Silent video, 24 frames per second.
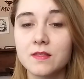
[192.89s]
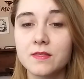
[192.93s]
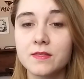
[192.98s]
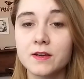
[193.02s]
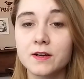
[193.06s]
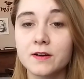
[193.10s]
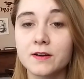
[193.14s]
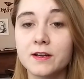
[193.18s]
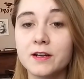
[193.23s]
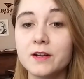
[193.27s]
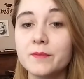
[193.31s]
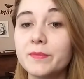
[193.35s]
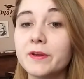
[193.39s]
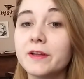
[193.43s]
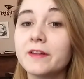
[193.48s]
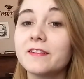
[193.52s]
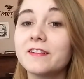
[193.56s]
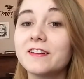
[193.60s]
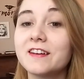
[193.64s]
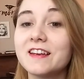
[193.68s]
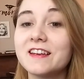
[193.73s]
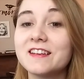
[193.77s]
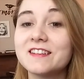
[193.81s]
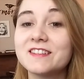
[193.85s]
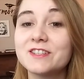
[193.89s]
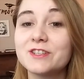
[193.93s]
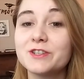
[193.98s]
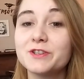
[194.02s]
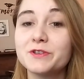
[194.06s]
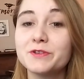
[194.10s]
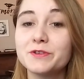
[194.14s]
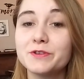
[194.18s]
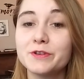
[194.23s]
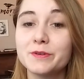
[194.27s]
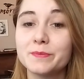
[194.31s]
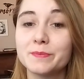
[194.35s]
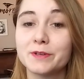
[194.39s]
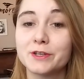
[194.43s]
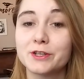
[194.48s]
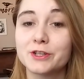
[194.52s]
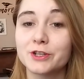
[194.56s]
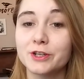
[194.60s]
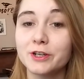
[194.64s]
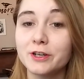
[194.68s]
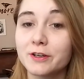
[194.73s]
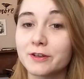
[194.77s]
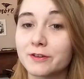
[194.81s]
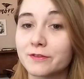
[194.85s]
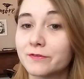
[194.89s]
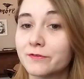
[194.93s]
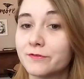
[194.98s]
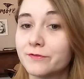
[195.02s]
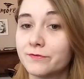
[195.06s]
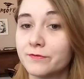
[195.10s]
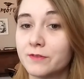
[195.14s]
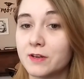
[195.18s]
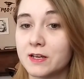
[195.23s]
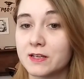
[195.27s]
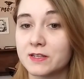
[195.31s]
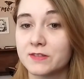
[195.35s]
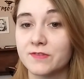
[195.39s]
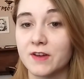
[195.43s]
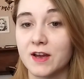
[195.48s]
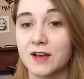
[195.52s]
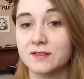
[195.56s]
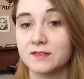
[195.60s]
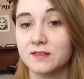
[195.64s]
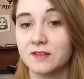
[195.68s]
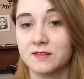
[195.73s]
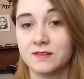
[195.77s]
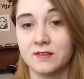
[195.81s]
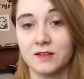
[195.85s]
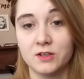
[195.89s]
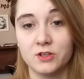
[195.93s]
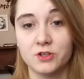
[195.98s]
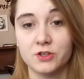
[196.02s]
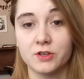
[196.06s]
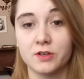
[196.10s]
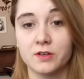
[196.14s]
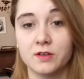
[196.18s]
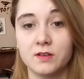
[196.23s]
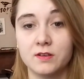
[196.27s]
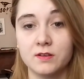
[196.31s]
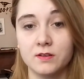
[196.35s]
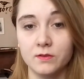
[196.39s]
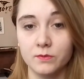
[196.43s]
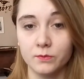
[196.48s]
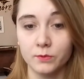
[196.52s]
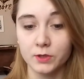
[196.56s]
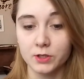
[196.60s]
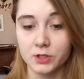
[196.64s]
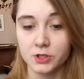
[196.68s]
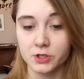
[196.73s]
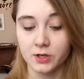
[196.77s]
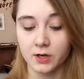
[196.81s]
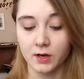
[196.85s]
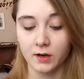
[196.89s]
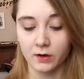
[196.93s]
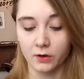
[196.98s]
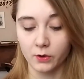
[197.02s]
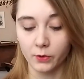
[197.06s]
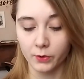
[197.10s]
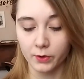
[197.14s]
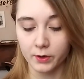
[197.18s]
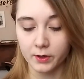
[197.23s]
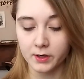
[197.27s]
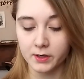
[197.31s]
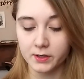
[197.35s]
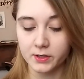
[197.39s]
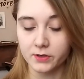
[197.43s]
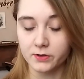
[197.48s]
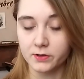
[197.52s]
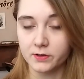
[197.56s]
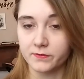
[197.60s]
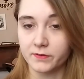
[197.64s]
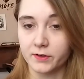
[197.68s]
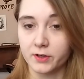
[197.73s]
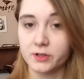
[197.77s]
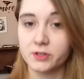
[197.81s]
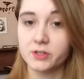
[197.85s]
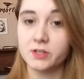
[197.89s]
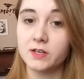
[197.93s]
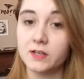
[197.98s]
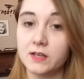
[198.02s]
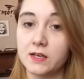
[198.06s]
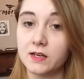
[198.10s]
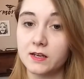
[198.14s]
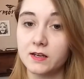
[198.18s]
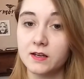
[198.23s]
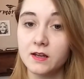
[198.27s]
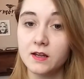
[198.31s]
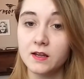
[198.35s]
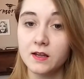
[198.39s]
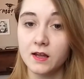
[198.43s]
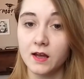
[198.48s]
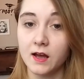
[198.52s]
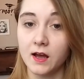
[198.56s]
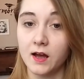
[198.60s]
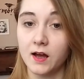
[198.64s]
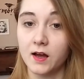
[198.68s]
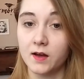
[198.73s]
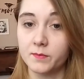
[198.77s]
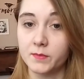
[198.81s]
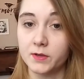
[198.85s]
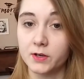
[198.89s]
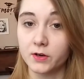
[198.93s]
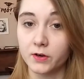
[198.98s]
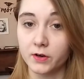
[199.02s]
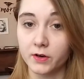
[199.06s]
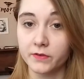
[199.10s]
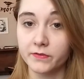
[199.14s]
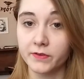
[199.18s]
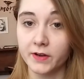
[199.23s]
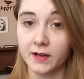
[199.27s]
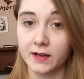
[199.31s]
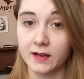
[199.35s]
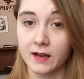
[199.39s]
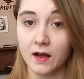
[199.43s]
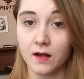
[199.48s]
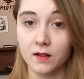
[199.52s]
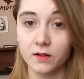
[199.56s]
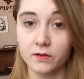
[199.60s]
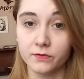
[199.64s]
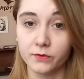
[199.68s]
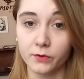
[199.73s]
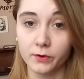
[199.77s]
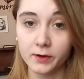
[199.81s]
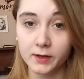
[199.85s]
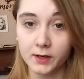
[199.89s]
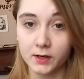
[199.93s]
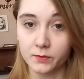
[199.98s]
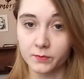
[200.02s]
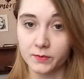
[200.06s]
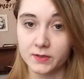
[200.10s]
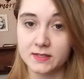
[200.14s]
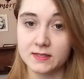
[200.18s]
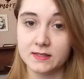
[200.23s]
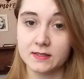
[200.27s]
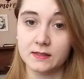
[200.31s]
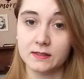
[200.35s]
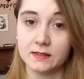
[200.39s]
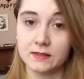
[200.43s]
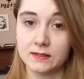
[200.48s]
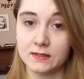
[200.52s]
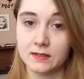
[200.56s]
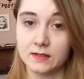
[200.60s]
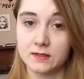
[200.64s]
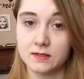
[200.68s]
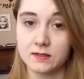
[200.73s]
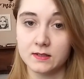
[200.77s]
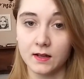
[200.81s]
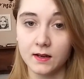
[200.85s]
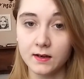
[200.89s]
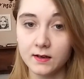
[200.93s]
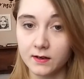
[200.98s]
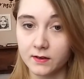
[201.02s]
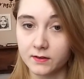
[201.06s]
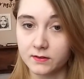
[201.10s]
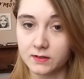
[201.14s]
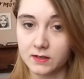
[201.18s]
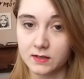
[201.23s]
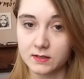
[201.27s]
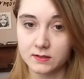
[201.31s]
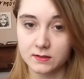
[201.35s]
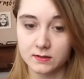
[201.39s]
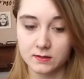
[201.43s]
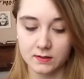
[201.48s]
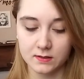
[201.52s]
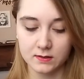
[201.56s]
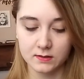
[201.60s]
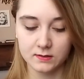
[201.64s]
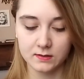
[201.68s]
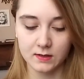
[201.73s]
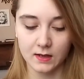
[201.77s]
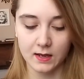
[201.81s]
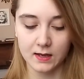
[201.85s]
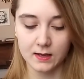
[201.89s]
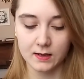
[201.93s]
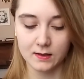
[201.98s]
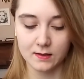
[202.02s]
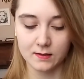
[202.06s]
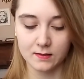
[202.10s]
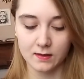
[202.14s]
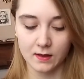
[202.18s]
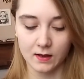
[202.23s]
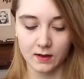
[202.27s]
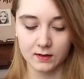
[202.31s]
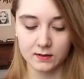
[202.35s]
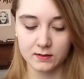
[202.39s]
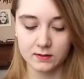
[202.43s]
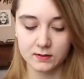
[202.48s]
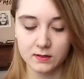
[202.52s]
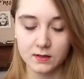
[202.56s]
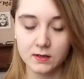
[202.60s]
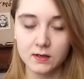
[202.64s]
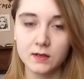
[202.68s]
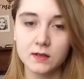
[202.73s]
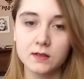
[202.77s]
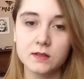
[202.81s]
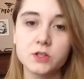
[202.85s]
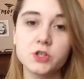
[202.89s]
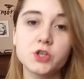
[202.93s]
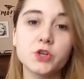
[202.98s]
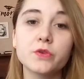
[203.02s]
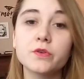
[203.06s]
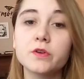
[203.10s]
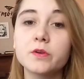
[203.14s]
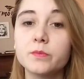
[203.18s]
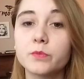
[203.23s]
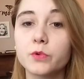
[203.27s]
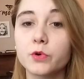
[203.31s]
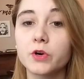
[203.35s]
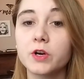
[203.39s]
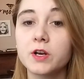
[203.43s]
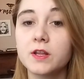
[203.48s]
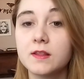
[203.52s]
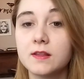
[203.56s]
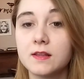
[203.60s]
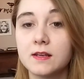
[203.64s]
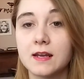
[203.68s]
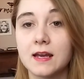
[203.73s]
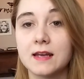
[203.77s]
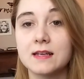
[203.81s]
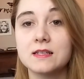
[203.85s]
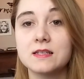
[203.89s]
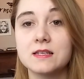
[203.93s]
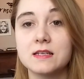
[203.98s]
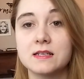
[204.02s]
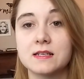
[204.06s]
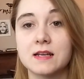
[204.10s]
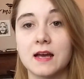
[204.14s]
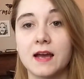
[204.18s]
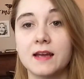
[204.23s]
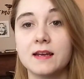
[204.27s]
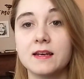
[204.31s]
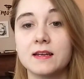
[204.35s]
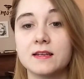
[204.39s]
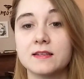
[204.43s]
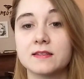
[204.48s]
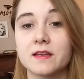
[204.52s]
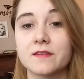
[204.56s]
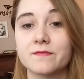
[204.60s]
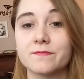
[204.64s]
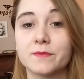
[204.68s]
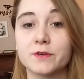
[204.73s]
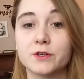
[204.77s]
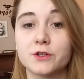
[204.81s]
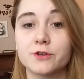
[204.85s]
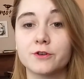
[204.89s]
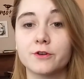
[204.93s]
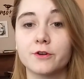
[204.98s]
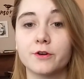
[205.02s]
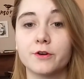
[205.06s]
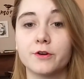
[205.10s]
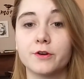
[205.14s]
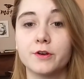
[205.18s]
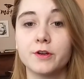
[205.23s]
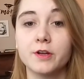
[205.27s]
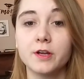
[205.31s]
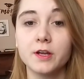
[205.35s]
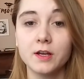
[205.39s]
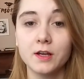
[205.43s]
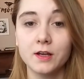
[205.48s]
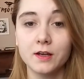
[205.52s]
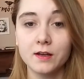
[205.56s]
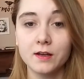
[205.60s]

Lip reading: their inability to mature as fast as they should, which Concordia University in Irvine, California, recently did a study on this, saying that children born in the 1990s have matured